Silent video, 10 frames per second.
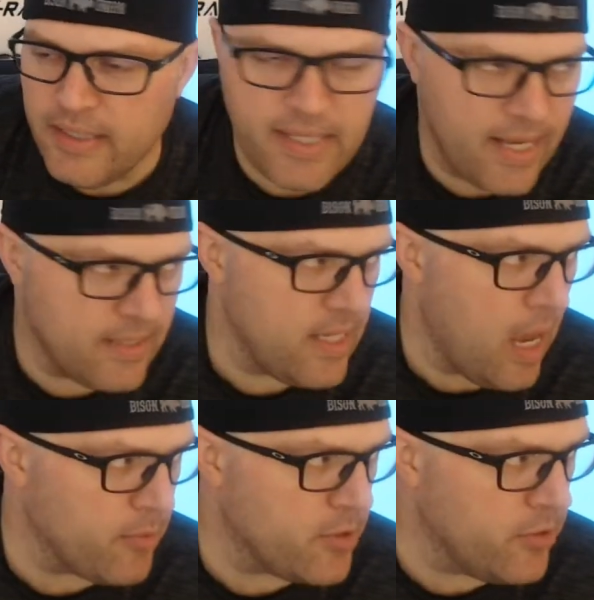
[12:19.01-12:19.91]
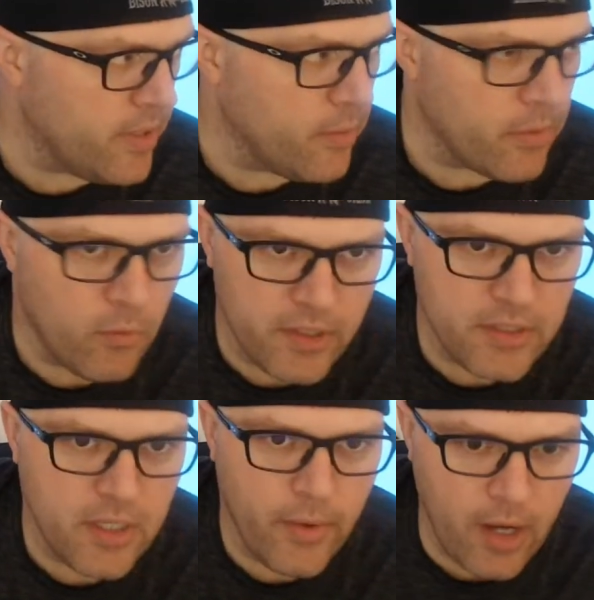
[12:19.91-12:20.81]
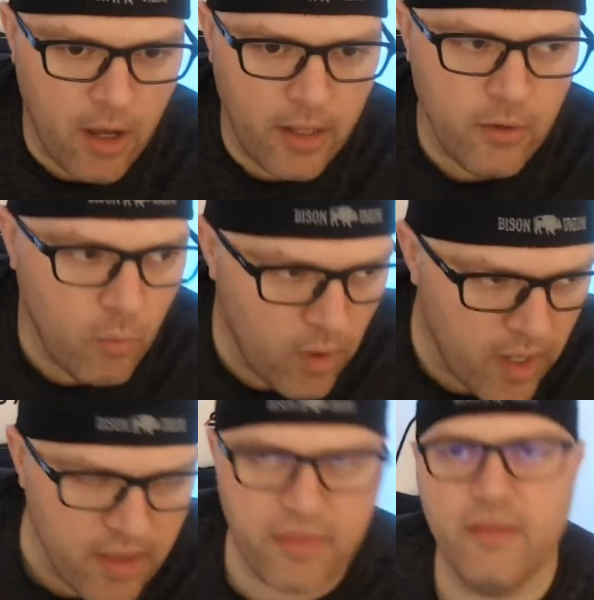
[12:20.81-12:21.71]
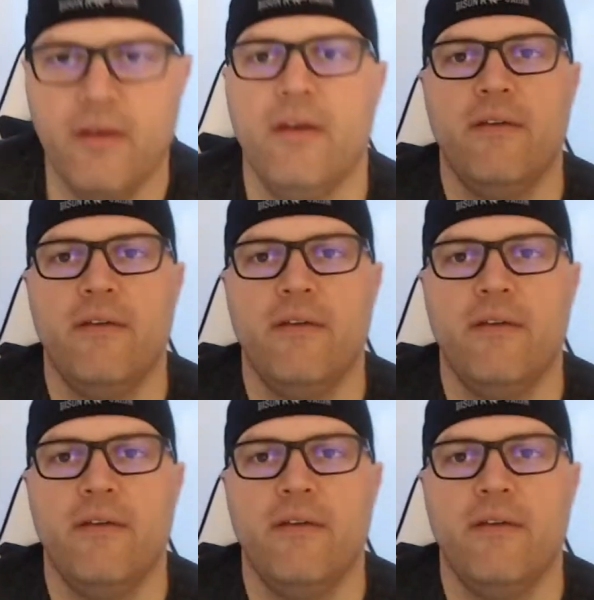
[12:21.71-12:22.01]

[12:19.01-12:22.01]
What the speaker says: Disney has the opportunity with what is going on with